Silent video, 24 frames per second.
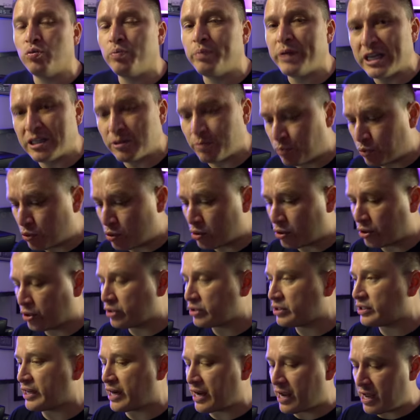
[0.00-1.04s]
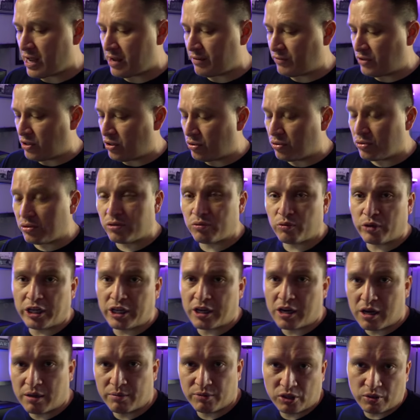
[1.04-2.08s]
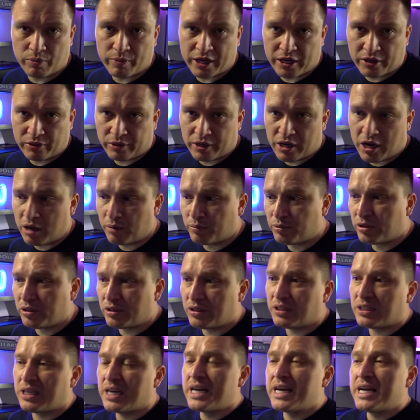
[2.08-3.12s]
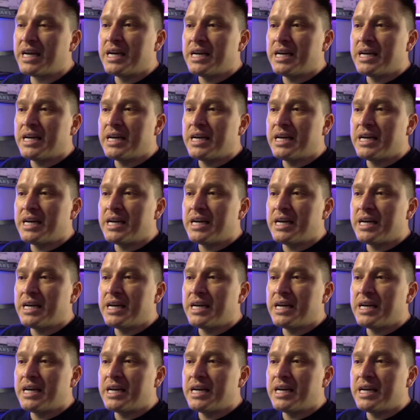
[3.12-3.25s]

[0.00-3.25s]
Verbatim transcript: best brokers that I have used when it comes to binary options,